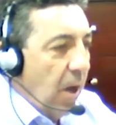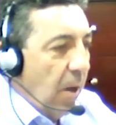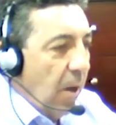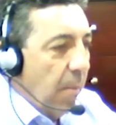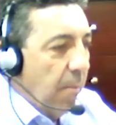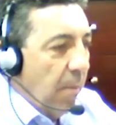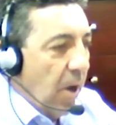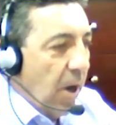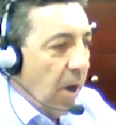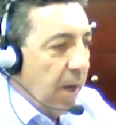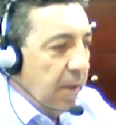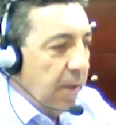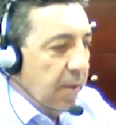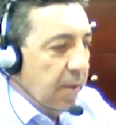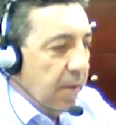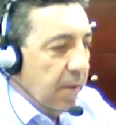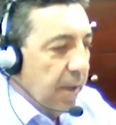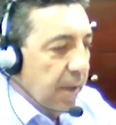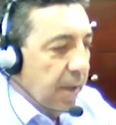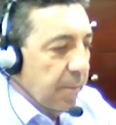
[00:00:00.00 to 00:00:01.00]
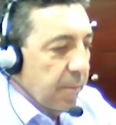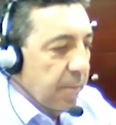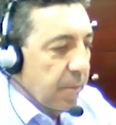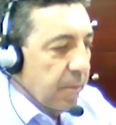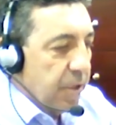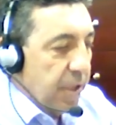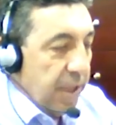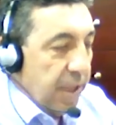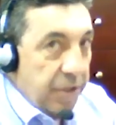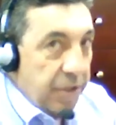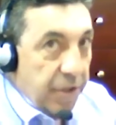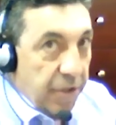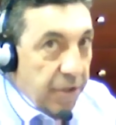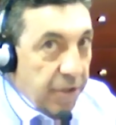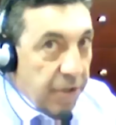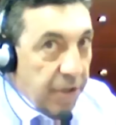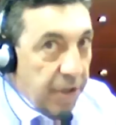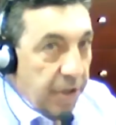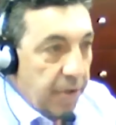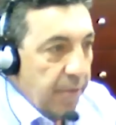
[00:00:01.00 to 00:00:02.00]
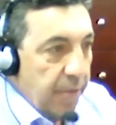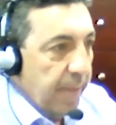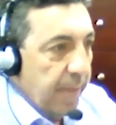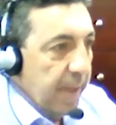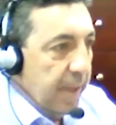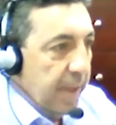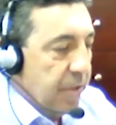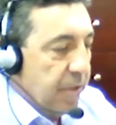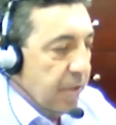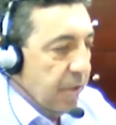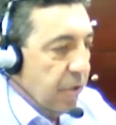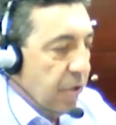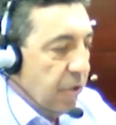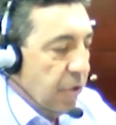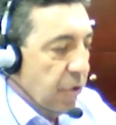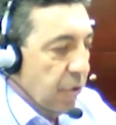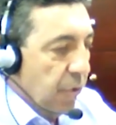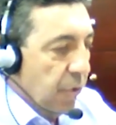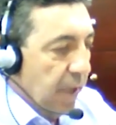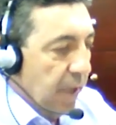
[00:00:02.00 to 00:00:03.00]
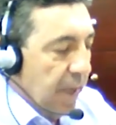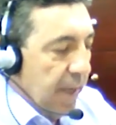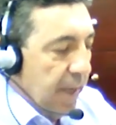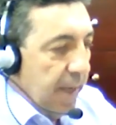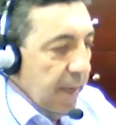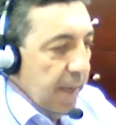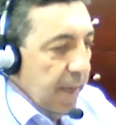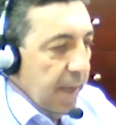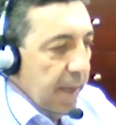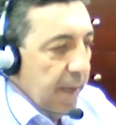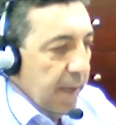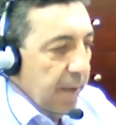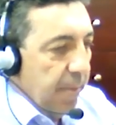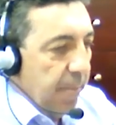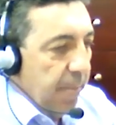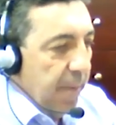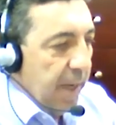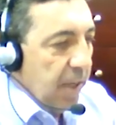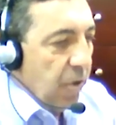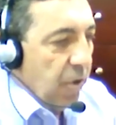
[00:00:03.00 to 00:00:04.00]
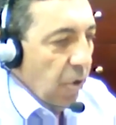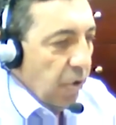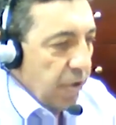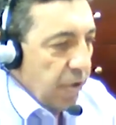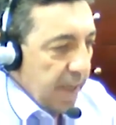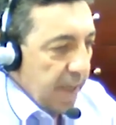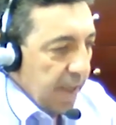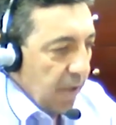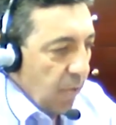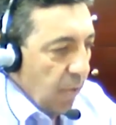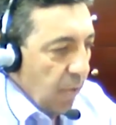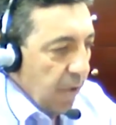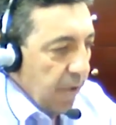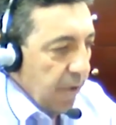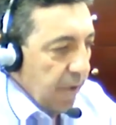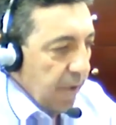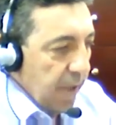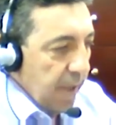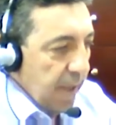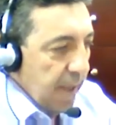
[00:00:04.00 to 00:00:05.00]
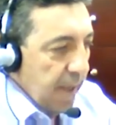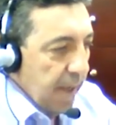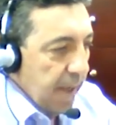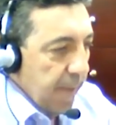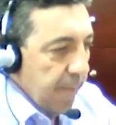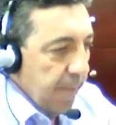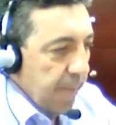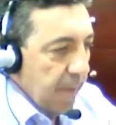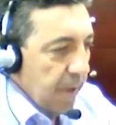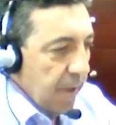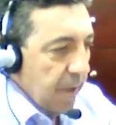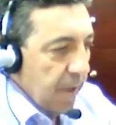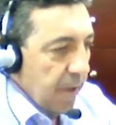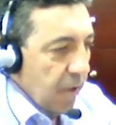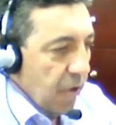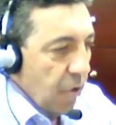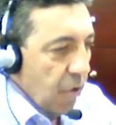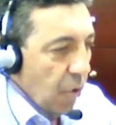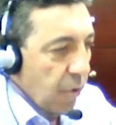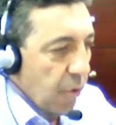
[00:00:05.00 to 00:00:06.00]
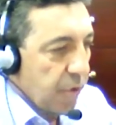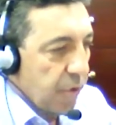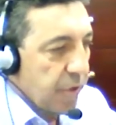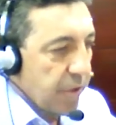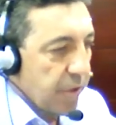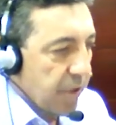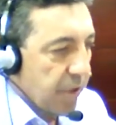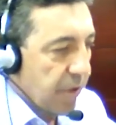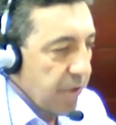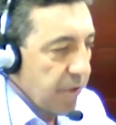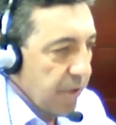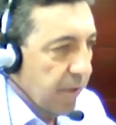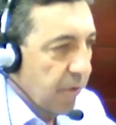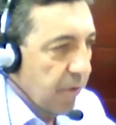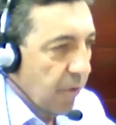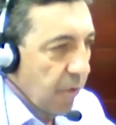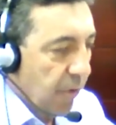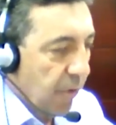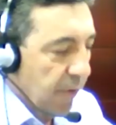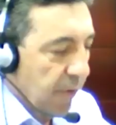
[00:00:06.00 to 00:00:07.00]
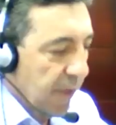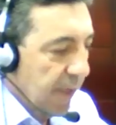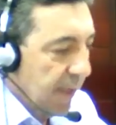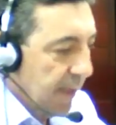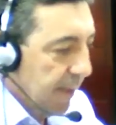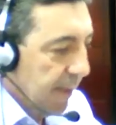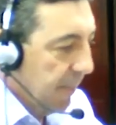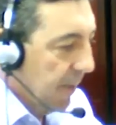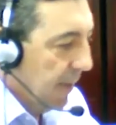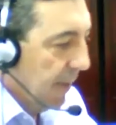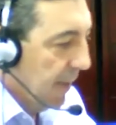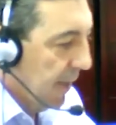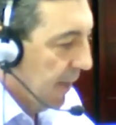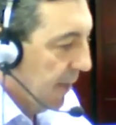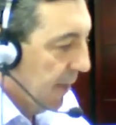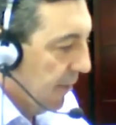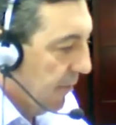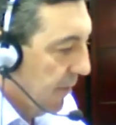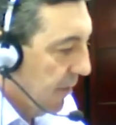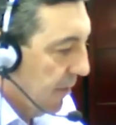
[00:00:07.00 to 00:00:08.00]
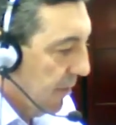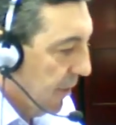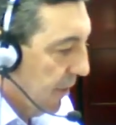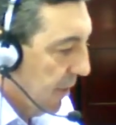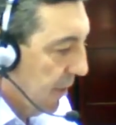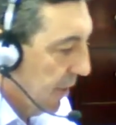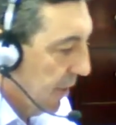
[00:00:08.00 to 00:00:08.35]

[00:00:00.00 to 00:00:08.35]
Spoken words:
My suggestion to you is that you should make contact with the court's associate, or the